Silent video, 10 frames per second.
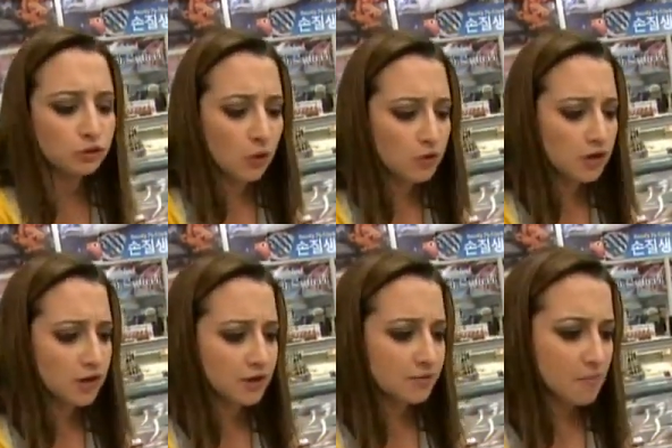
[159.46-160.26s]
So
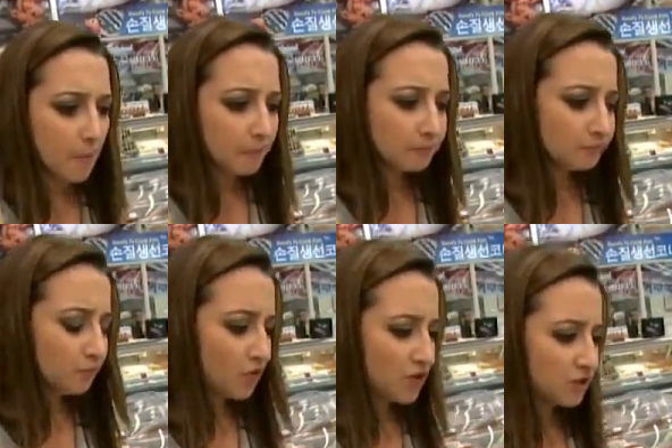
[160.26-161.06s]
good.
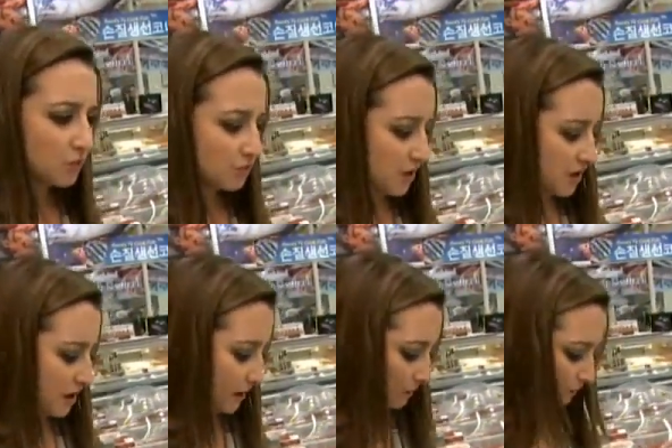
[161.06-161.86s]
This one right
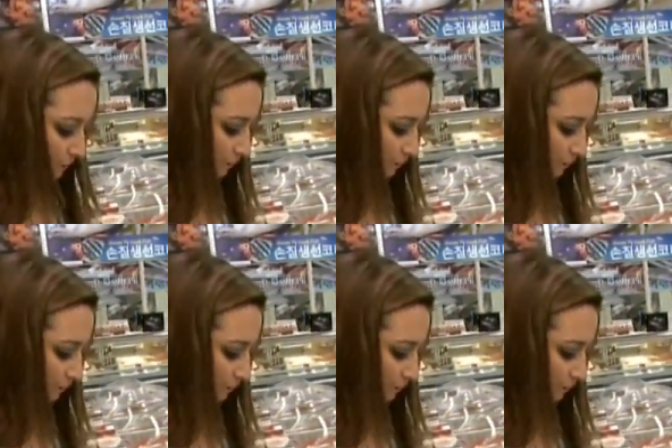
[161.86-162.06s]
here.